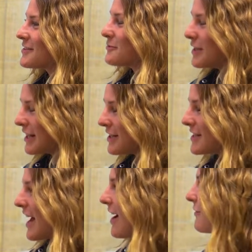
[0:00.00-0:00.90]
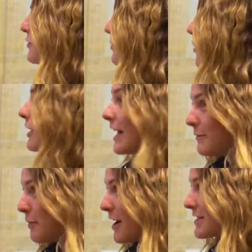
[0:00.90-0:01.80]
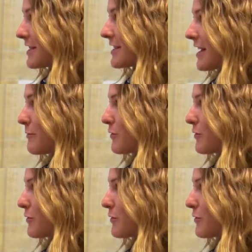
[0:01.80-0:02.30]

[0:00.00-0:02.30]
It's really good to have you on, and in person this time,